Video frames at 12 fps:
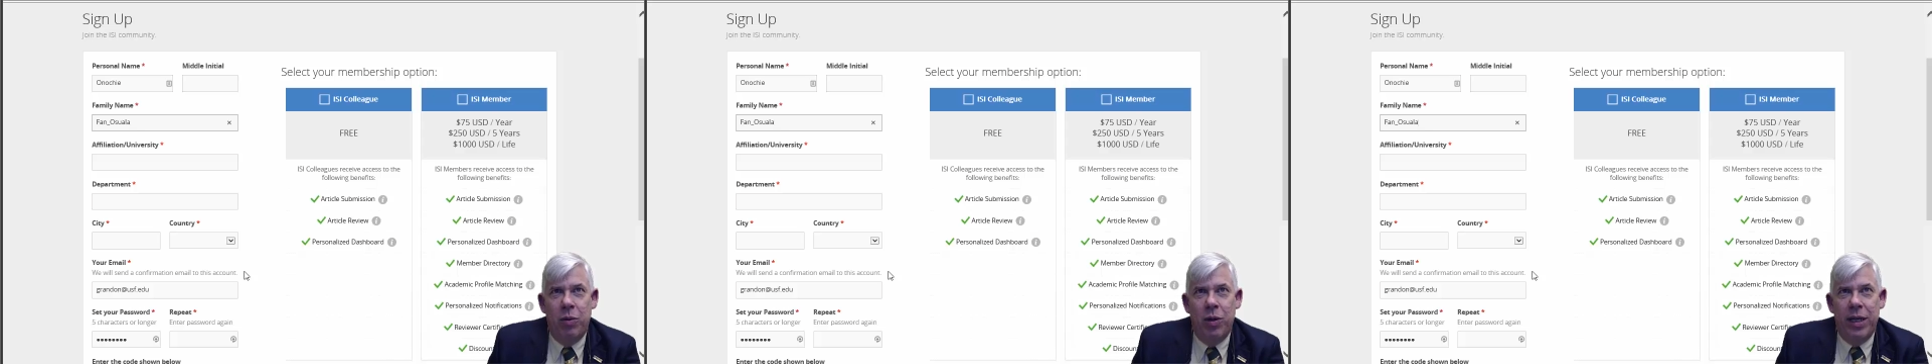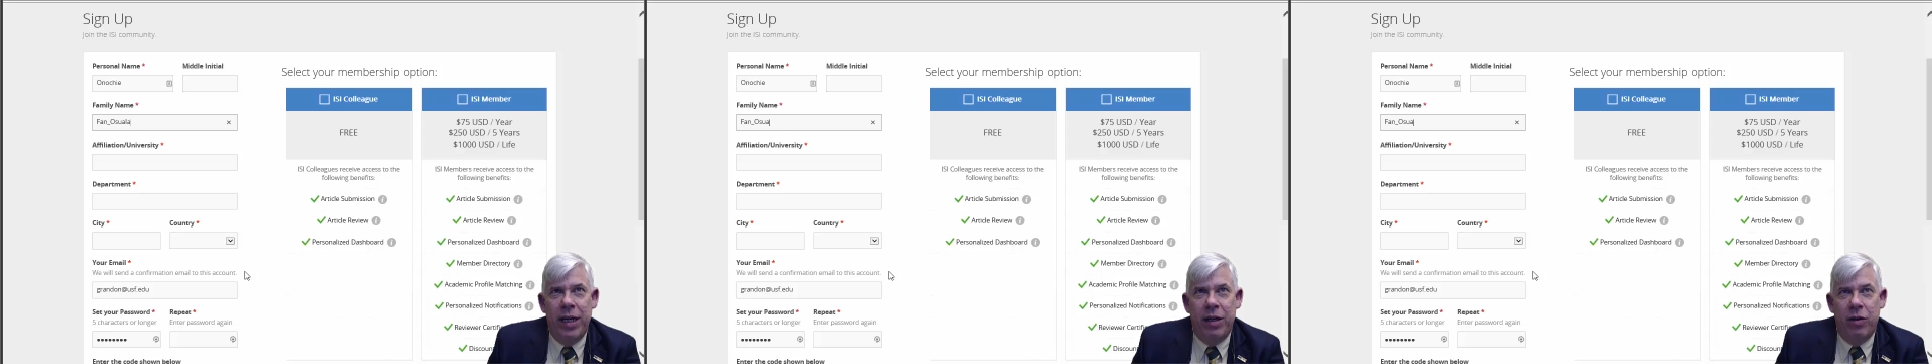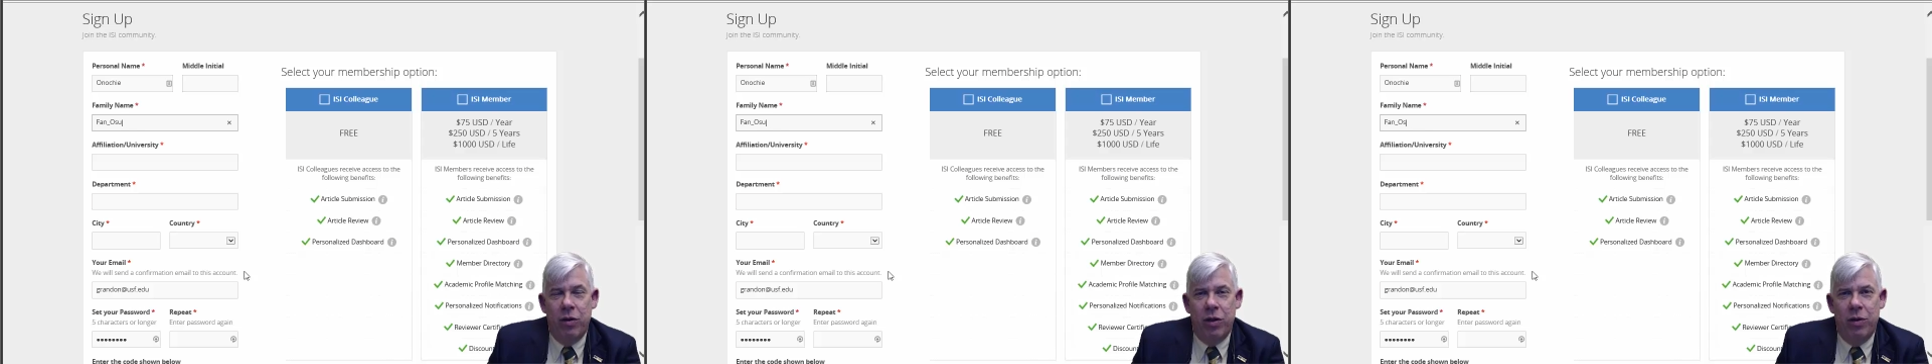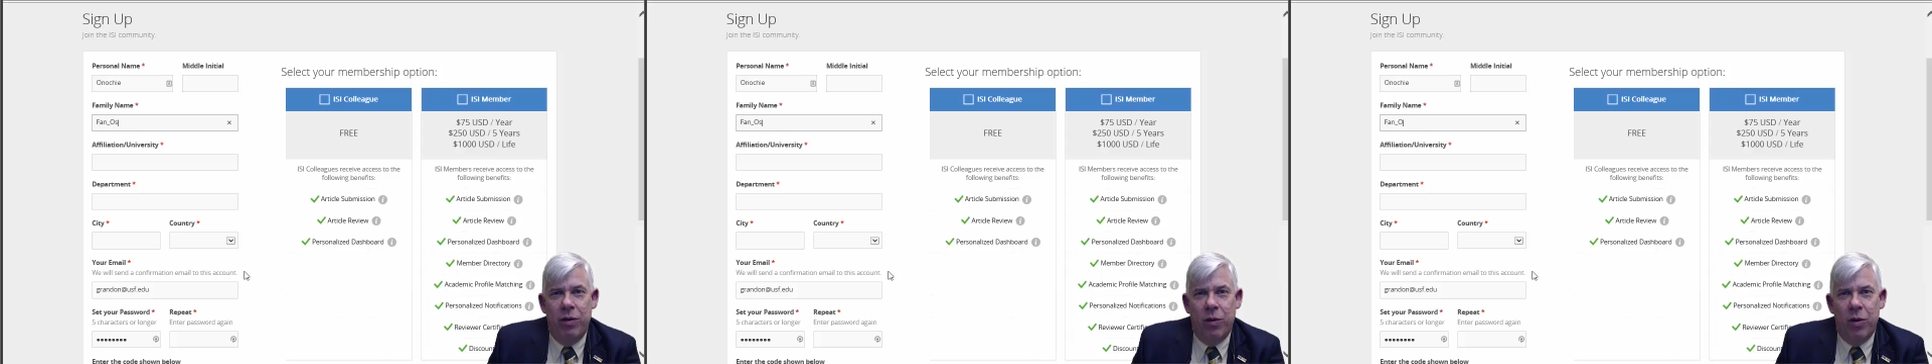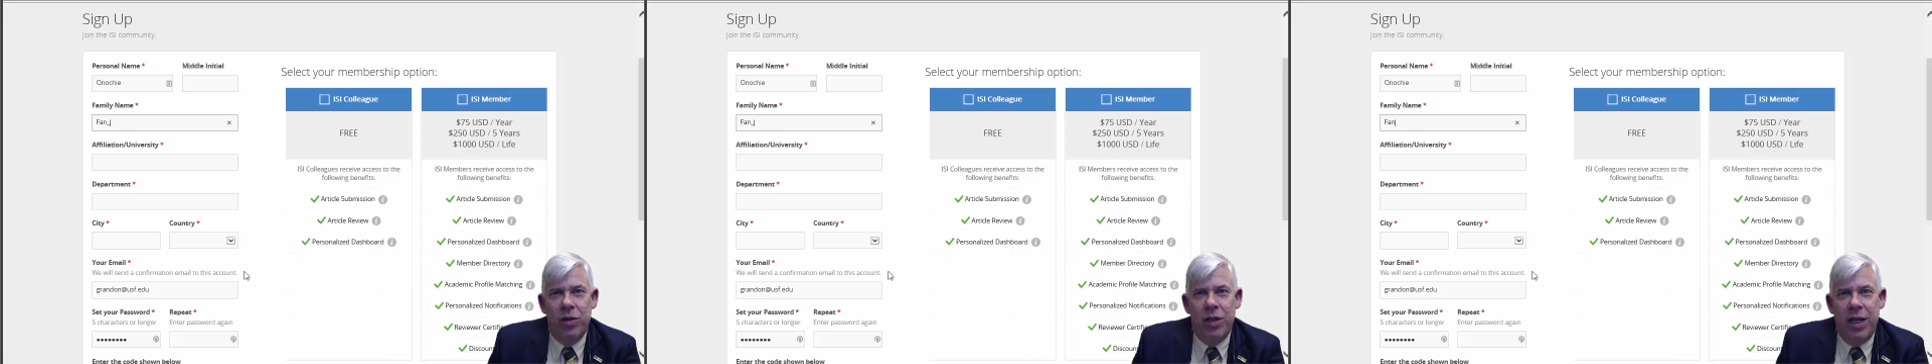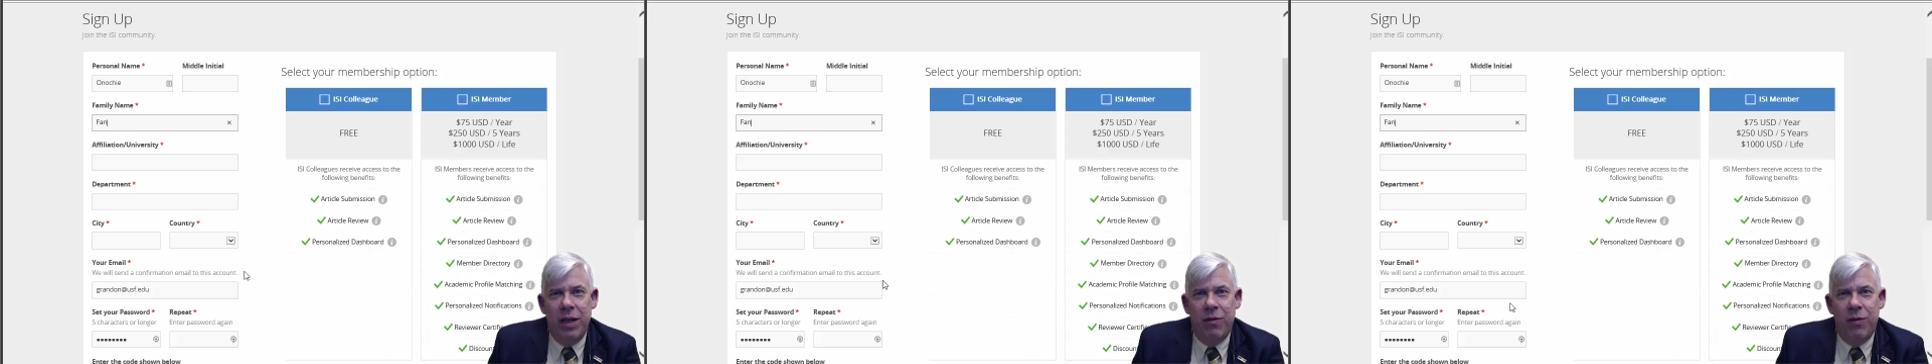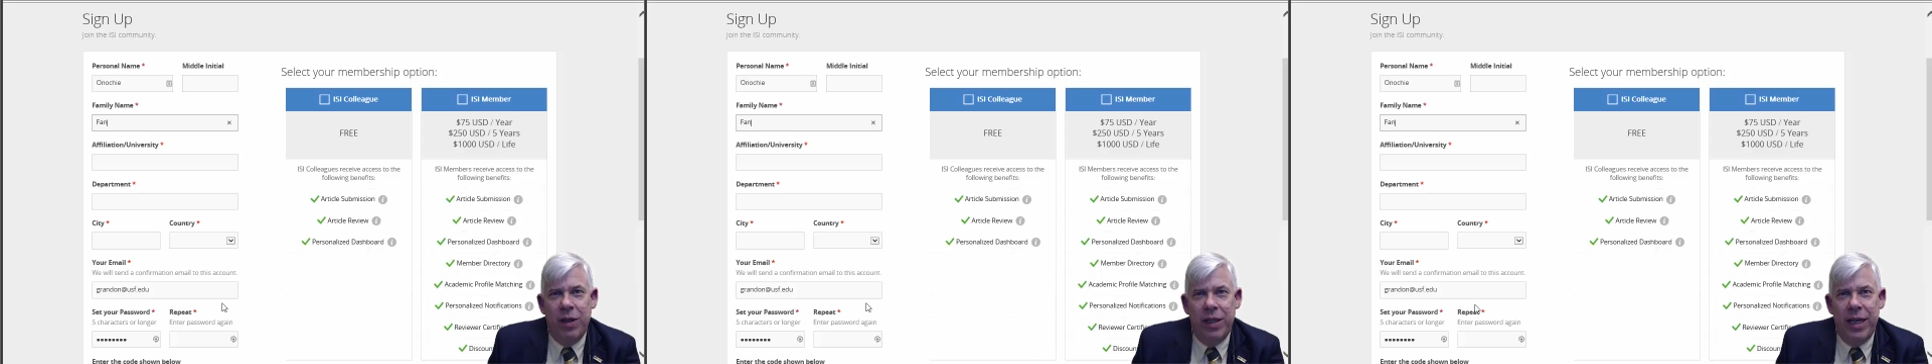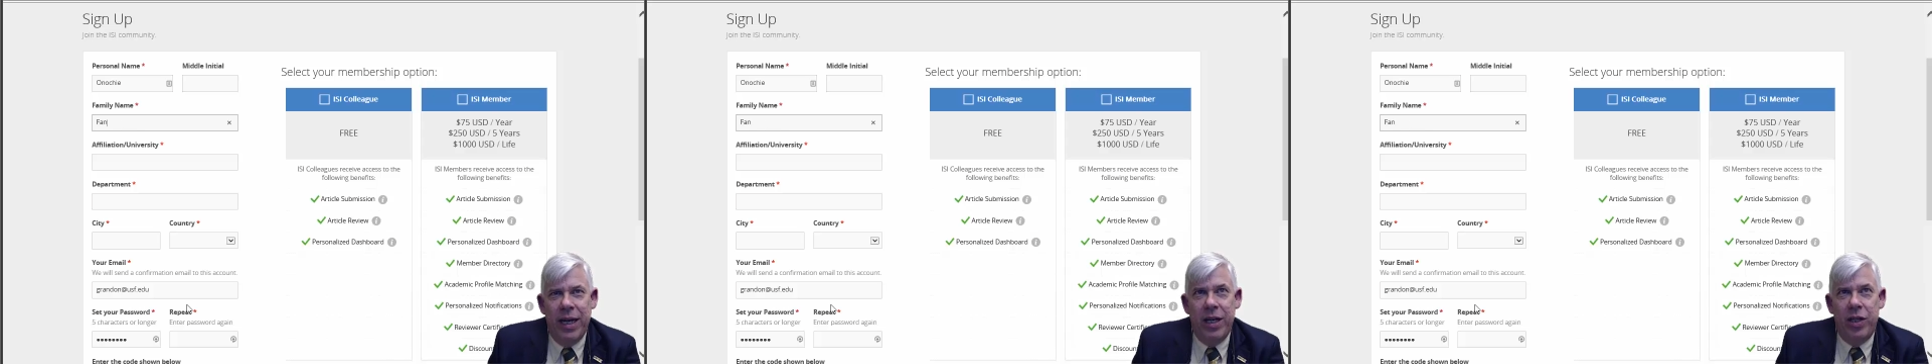put in your university
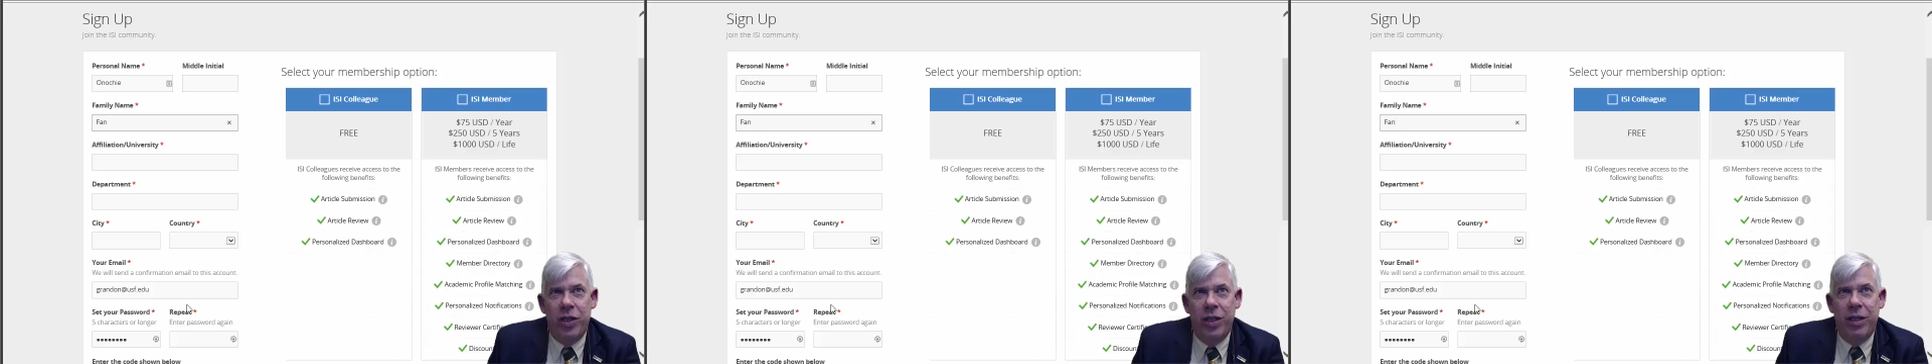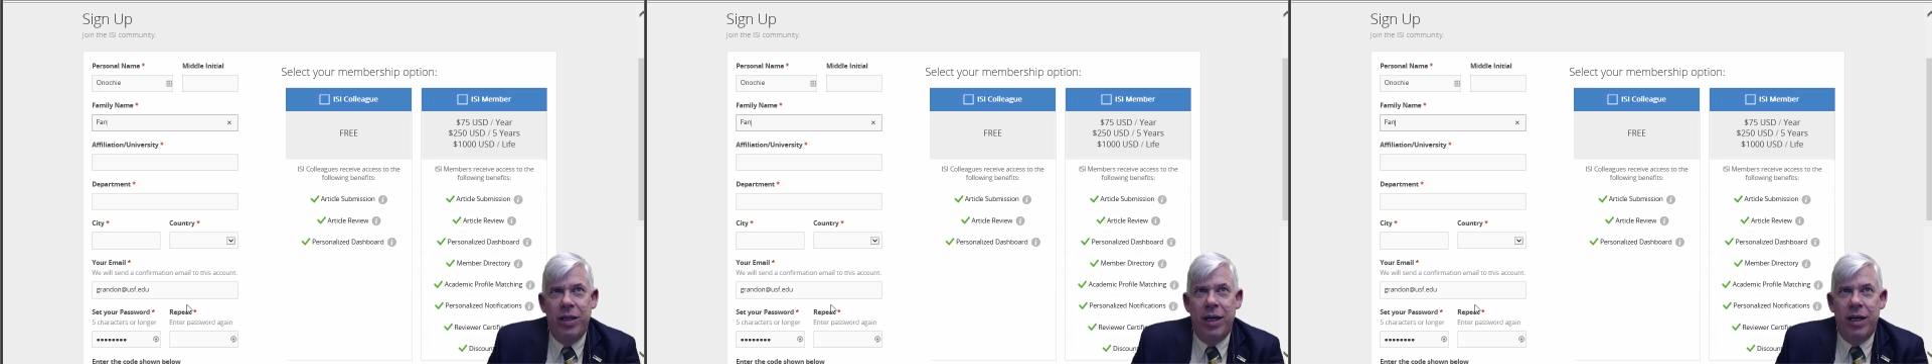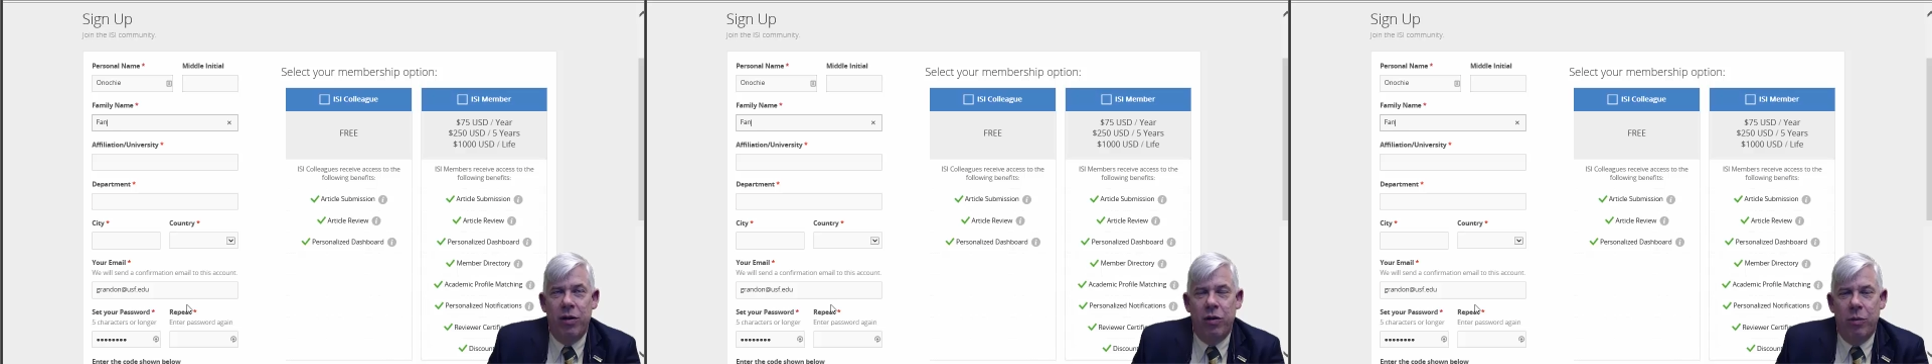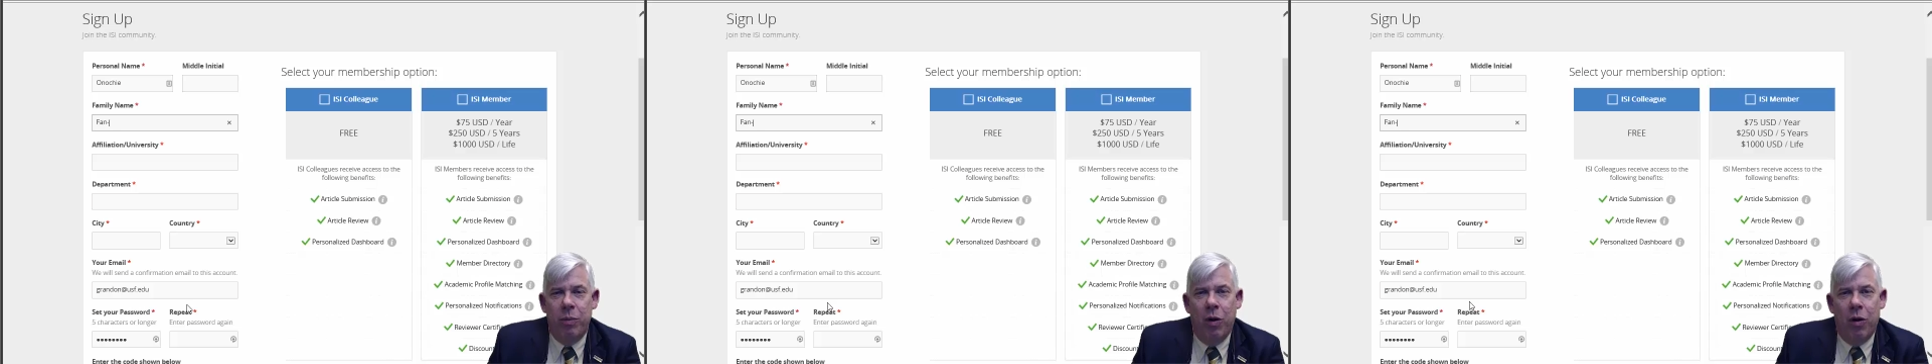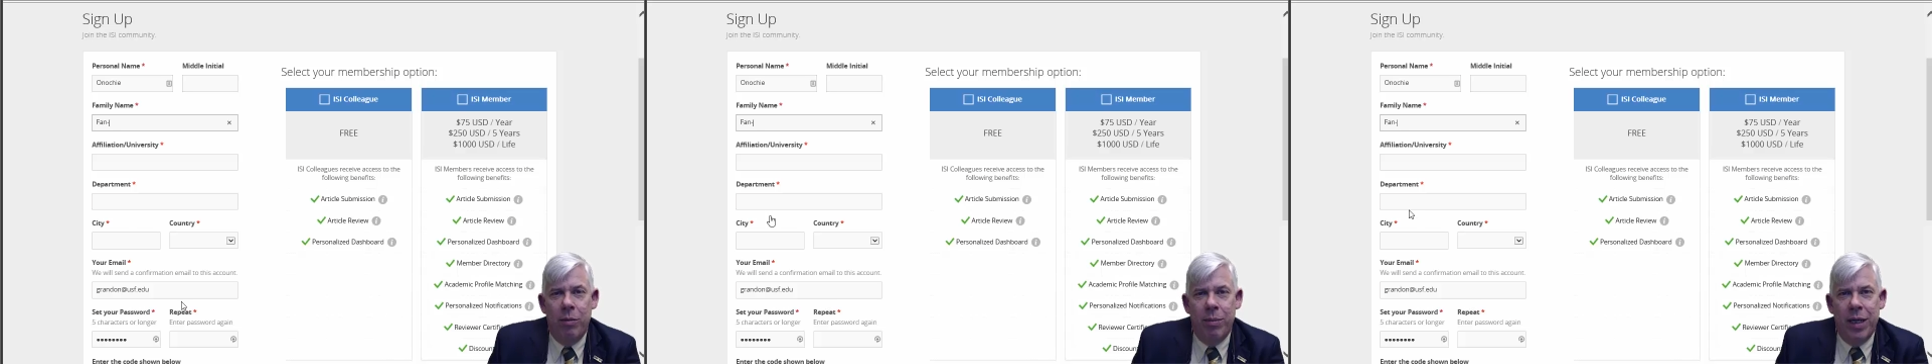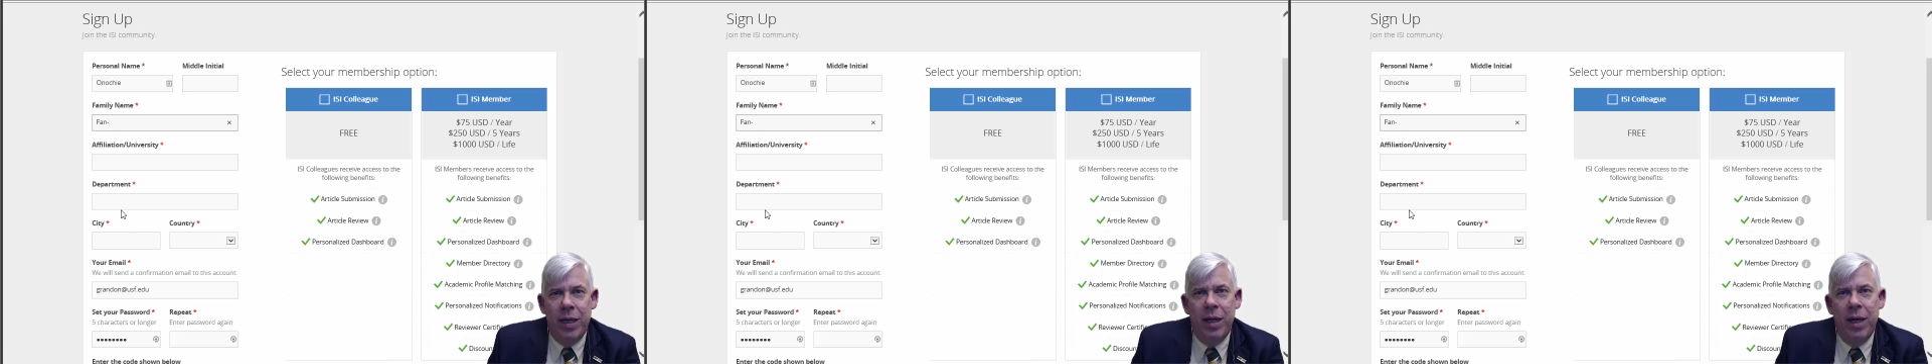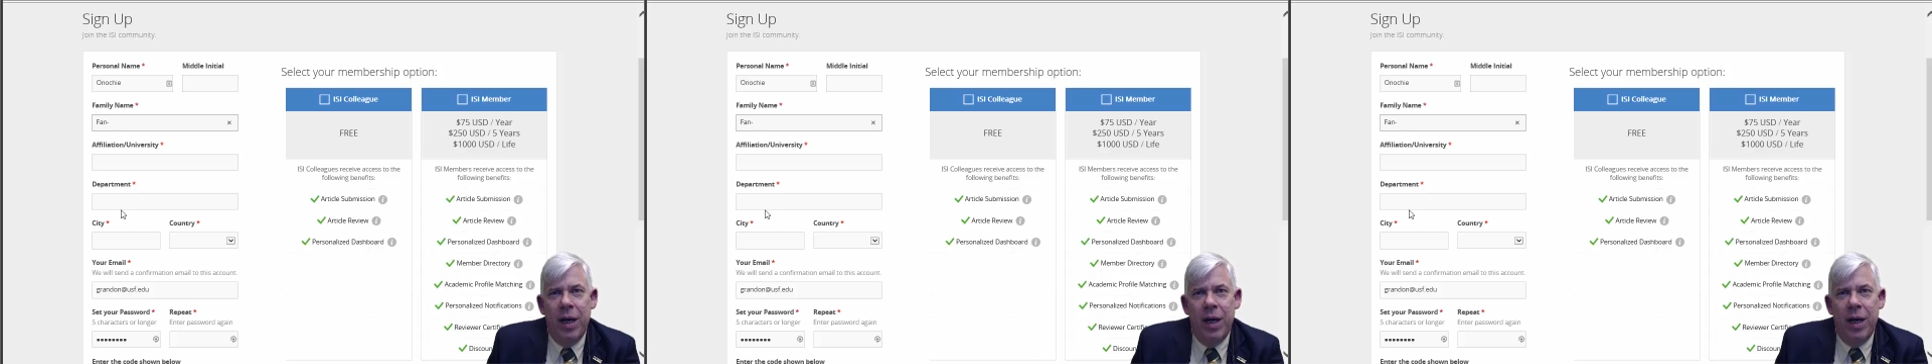affiliation and your department.